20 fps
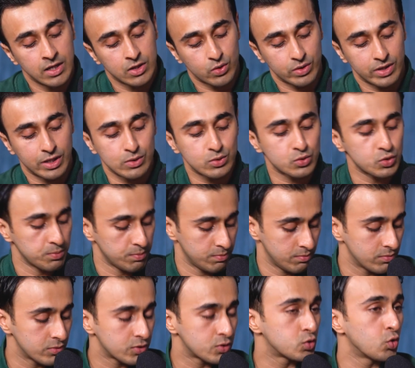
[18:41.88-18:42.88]
So they used to
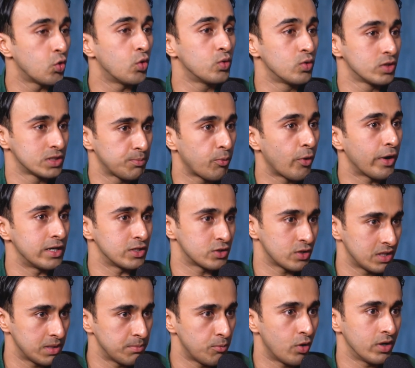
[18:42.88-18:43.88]
show those
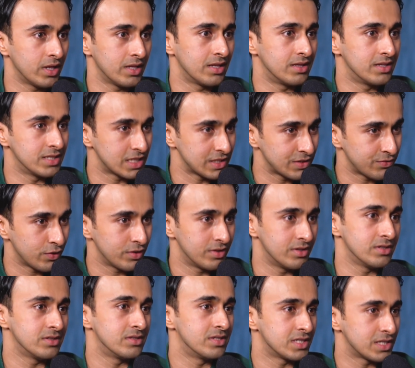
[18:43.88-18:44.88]
points on the body that this is for
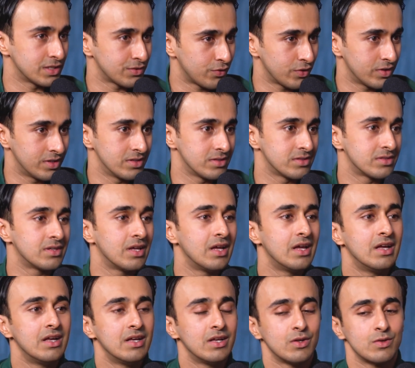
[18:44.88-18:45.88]
this, this is for
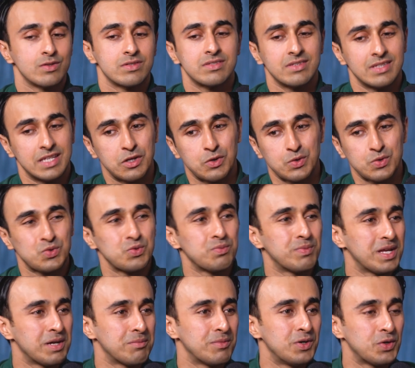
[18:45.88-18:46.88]
this. They used to
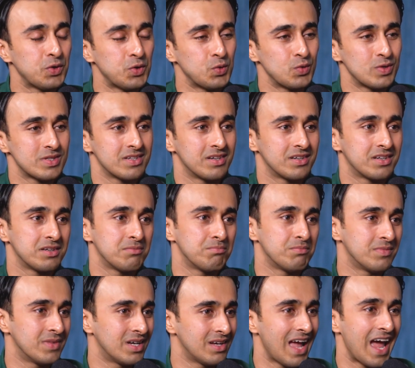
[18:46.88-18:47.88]
be able to use certain
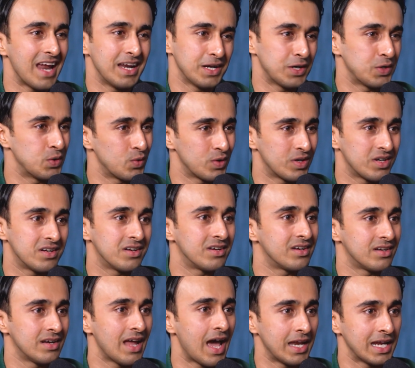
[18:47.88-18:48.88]

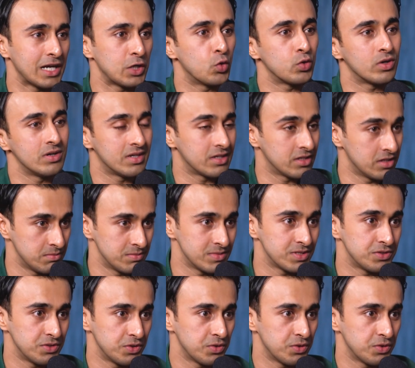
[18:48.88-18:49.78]
anecdotal terms.